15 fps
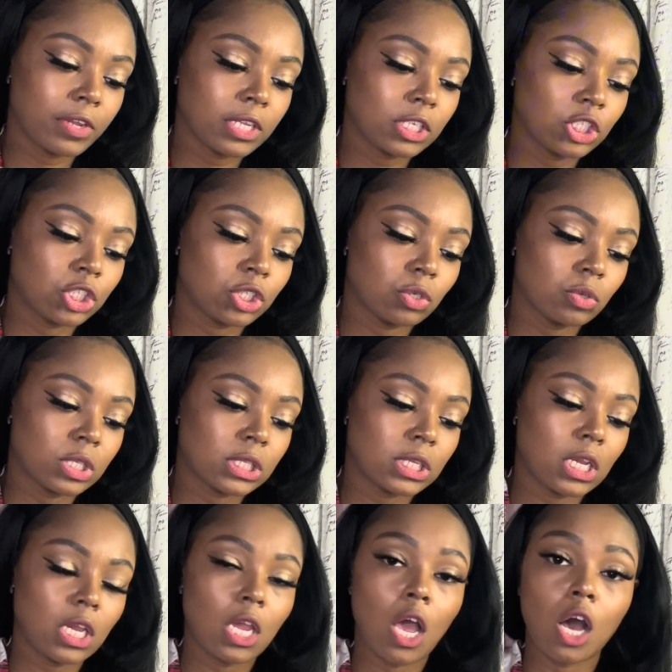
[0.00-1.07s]
La
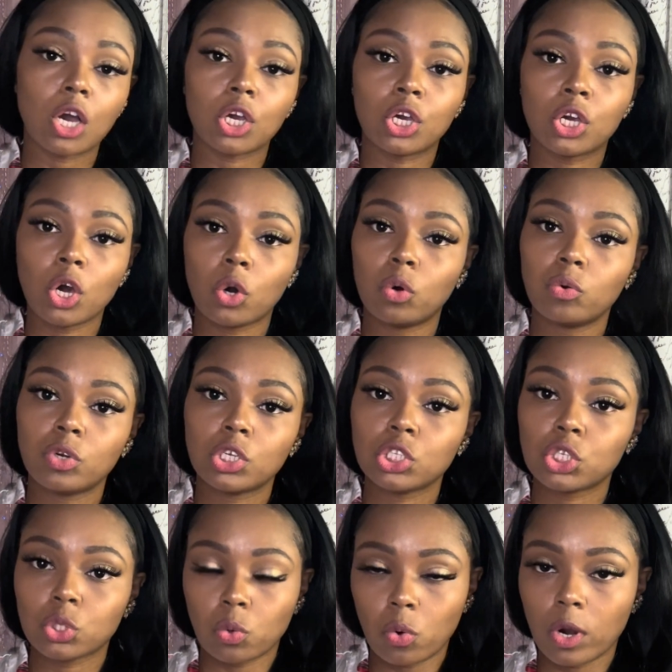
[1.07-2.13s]
Juicy Gold
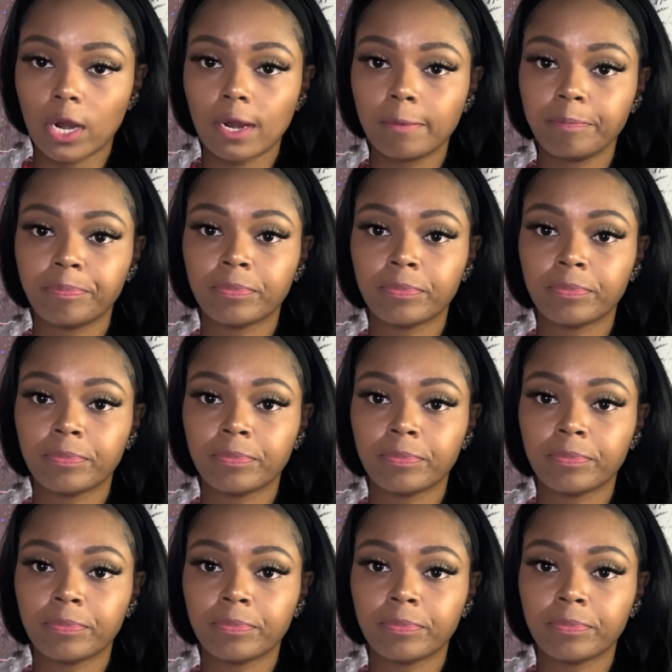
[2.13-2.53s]
Couture.